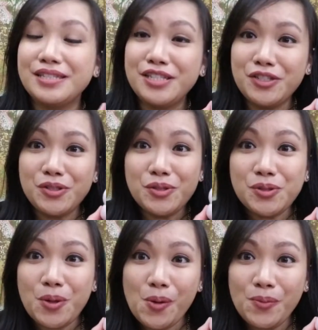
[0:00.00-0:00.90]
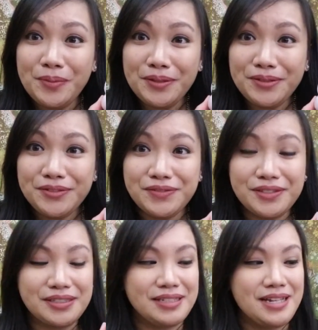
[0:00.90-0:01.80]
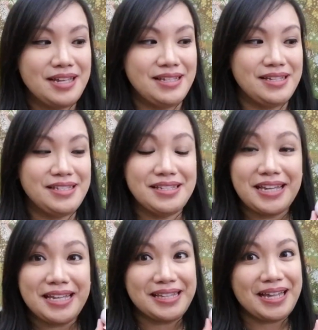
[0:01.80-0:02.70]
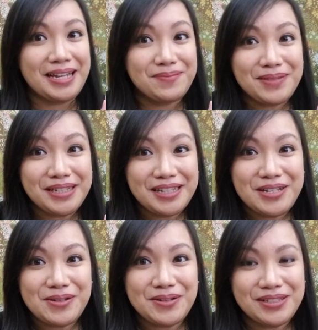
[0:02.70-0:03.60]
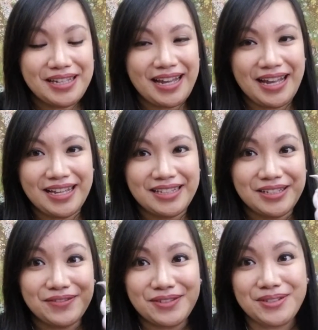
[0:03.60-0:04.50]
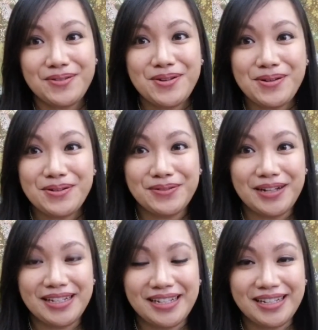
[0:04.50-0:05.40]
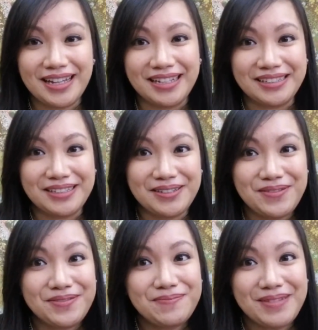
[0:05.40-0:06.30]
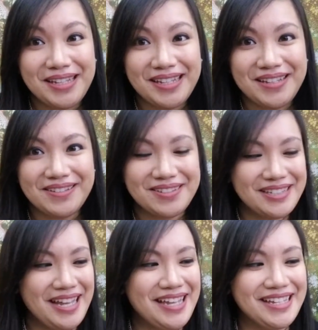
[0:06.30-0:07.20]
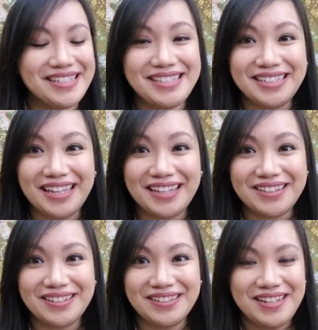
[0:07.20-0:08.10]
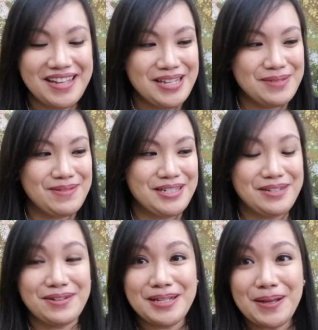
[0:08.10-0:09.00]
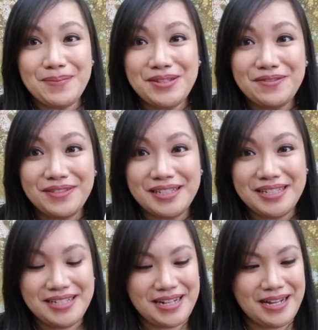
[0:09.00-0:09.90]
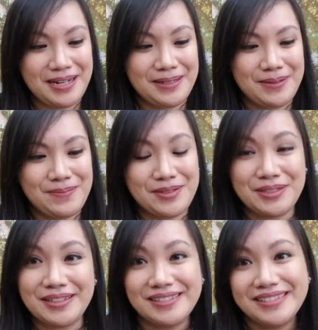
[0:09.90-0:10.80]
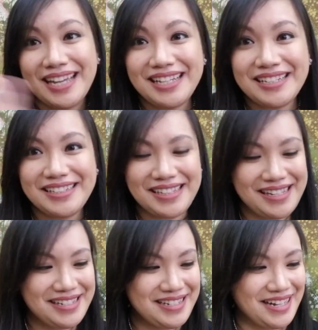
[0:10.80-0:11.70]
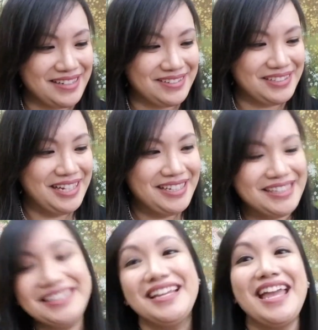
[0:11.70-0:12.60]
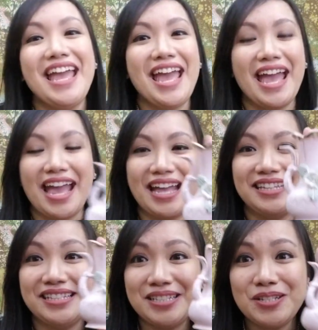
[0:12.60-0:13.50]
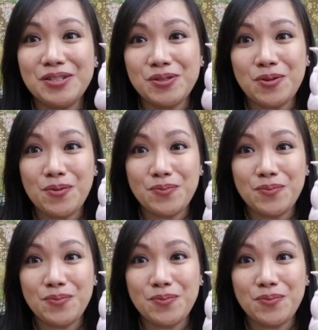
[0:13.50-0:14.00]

This is so beautiful. This is a light pink and gold. And if you don't know already, I love pink and gold together, especially when it comes to vintage items or anything in general. And this is so